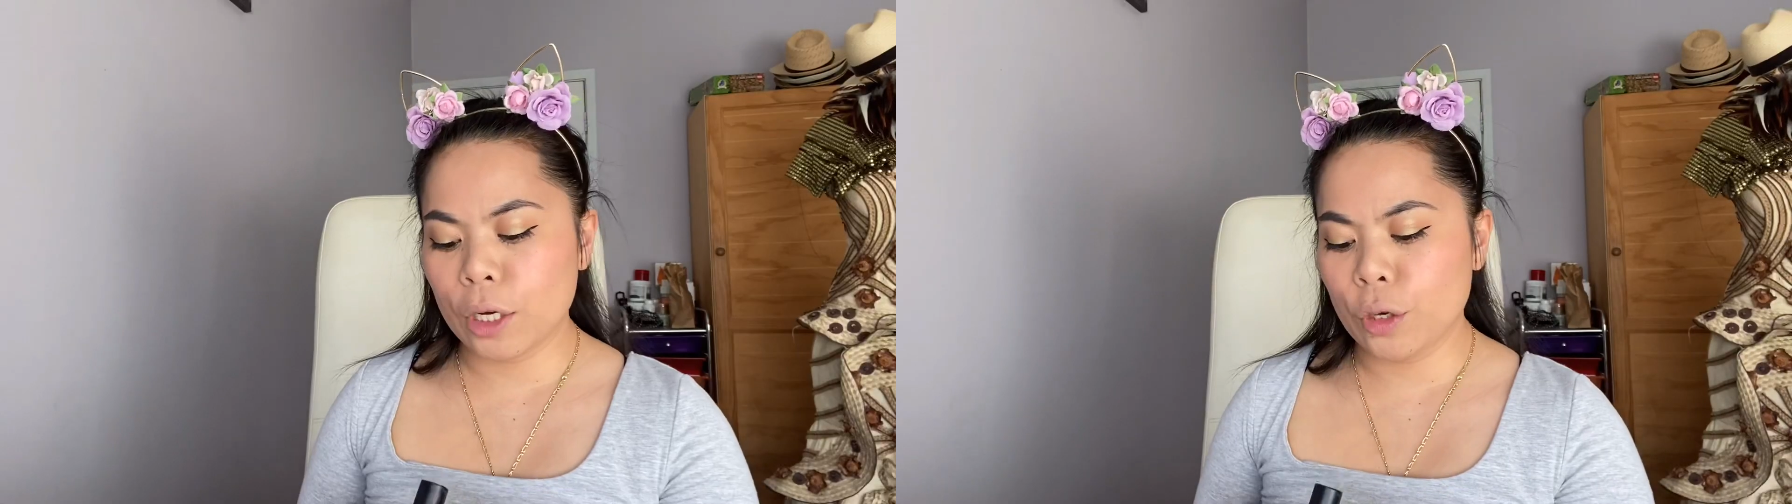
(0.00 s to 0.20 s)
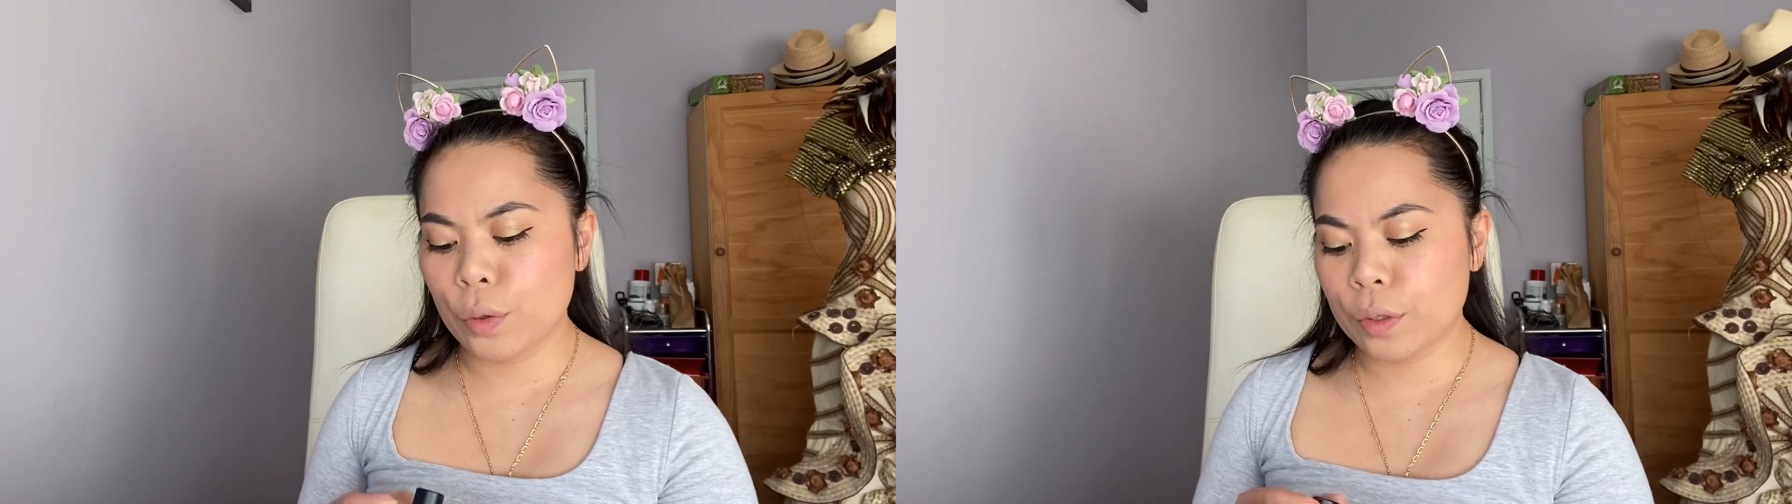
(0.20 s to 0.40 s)

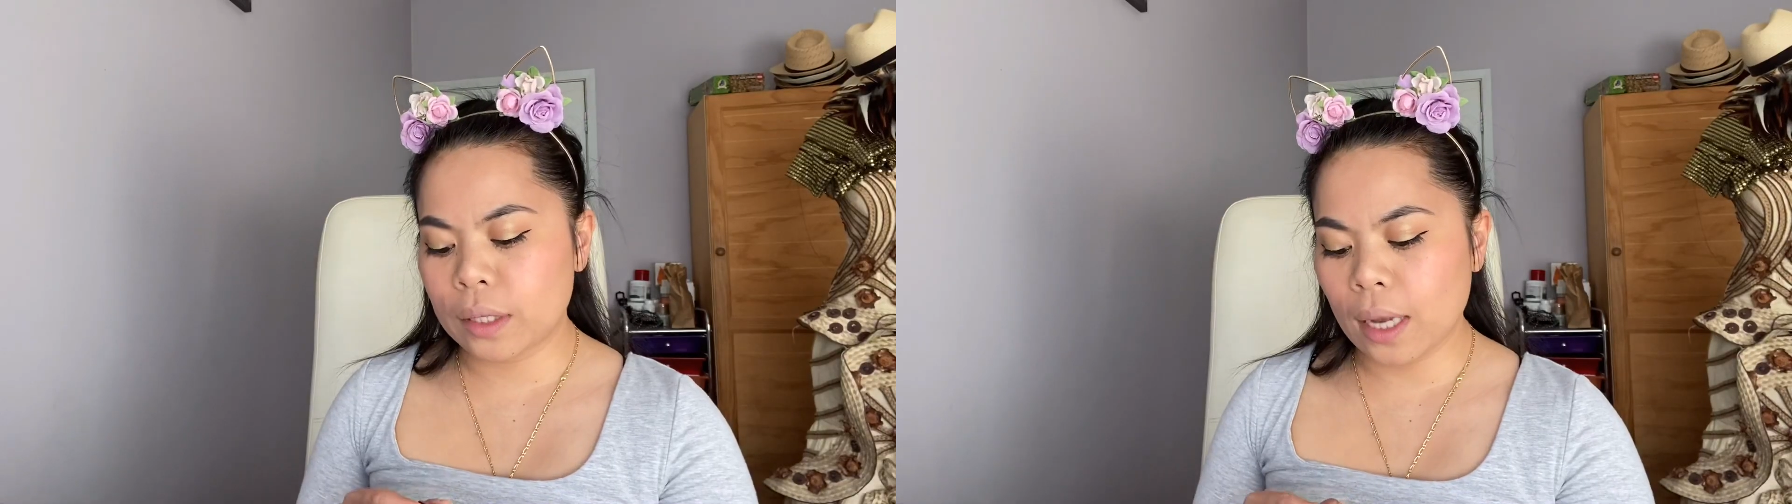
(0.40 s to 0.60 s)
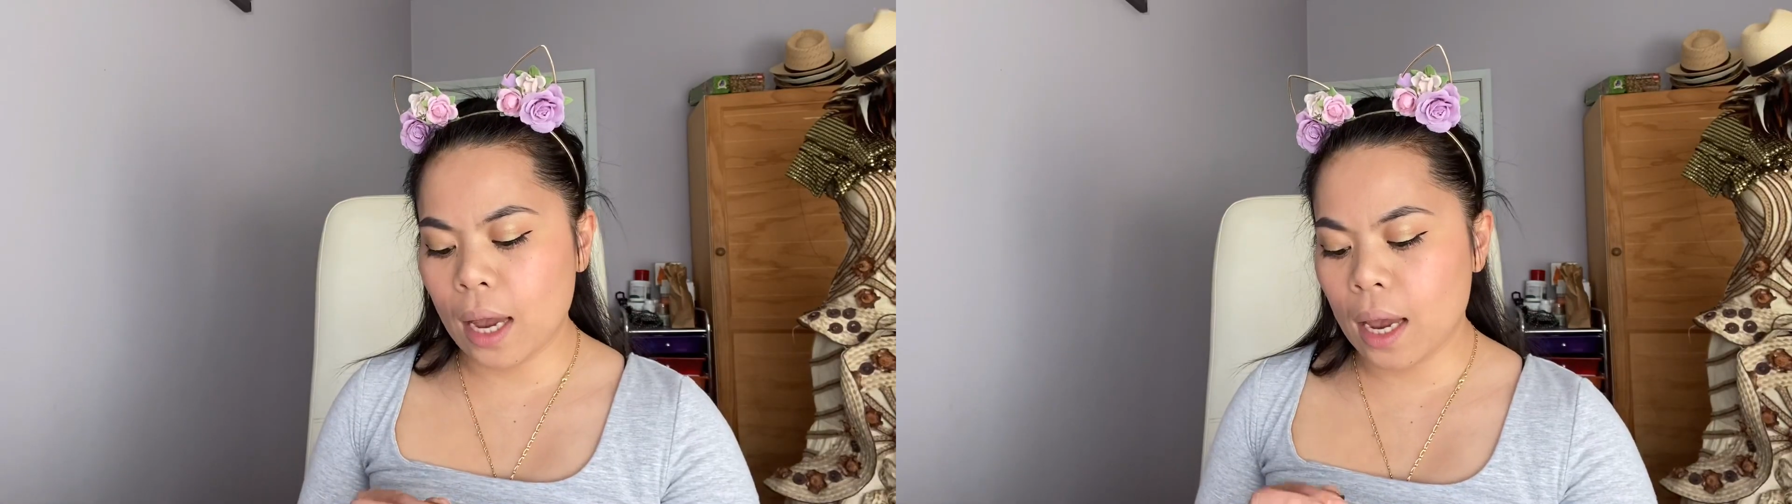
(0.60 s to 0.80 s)
use
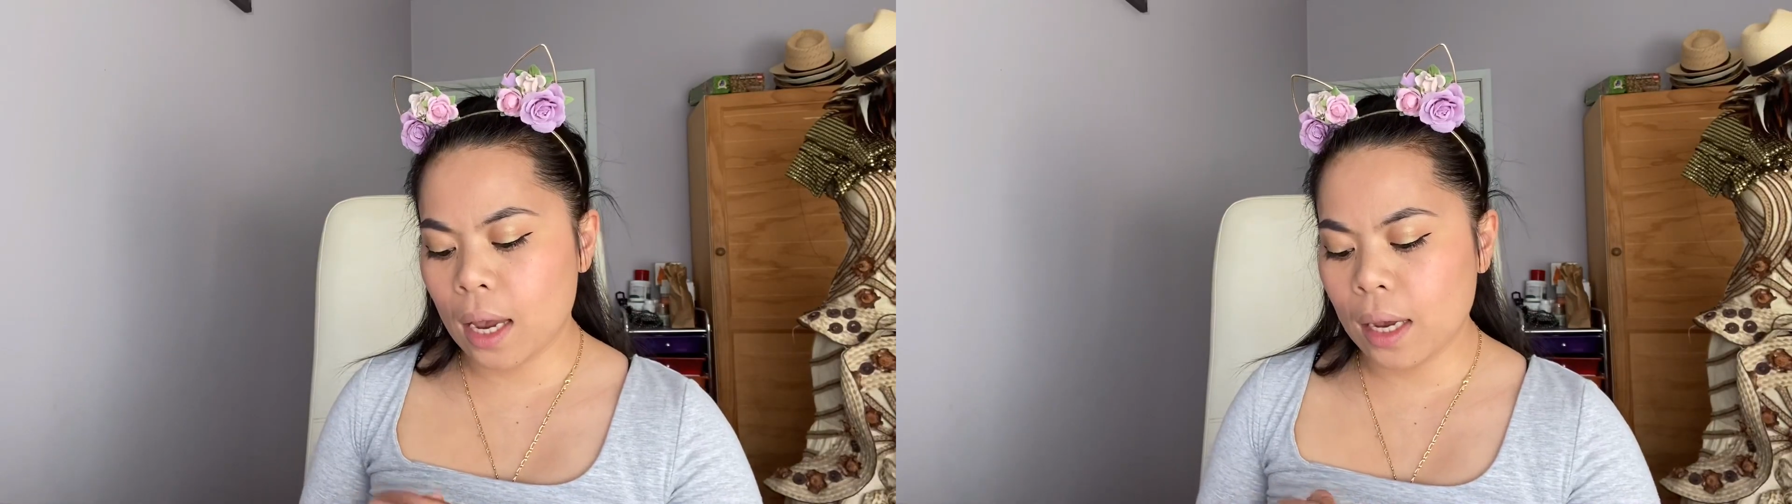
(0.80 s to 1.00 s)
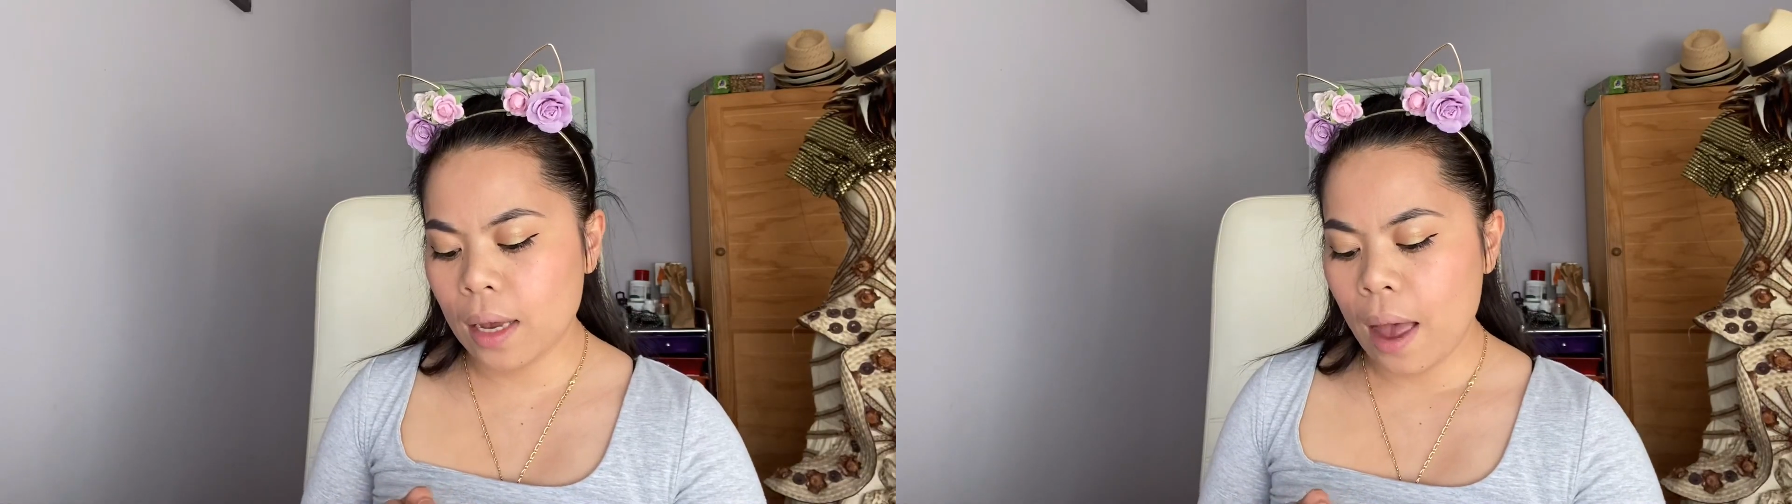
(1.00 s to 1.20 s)

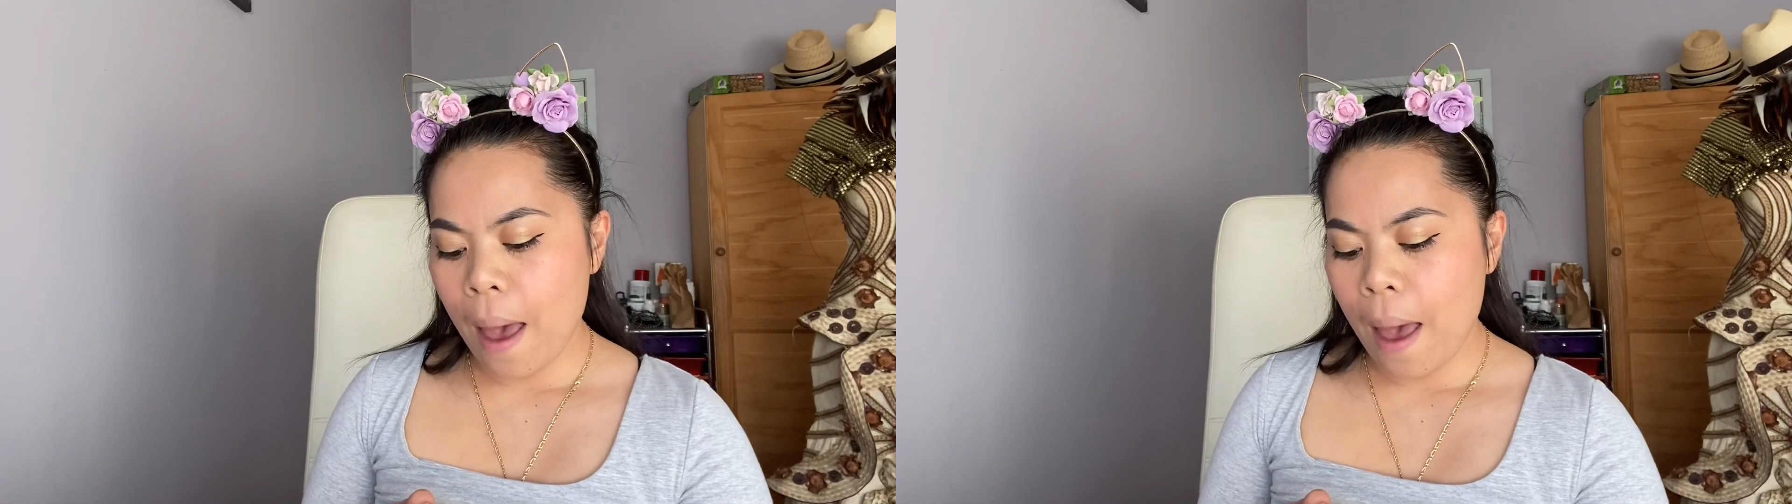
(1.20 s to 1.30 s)
a